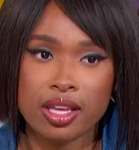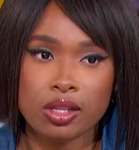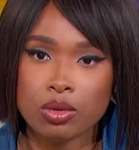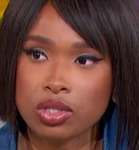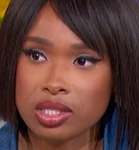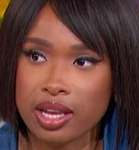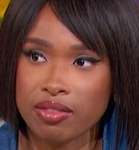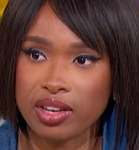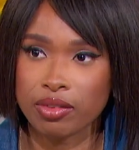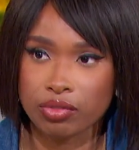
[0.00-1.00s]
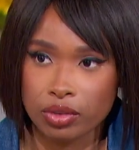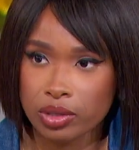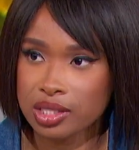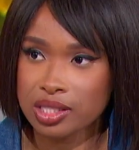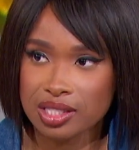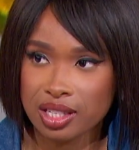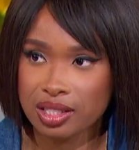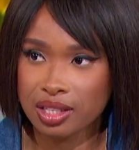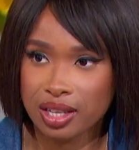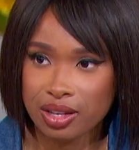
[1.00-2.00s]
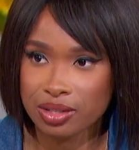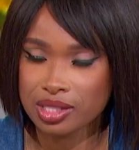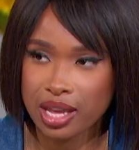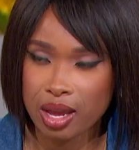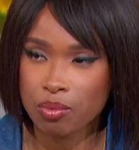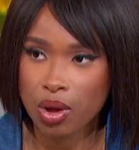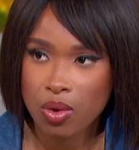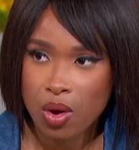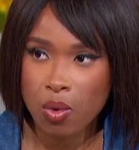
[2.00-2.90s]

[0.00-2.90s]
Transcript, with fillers: then you just have like floor seats at the Lakers no, game. No, what,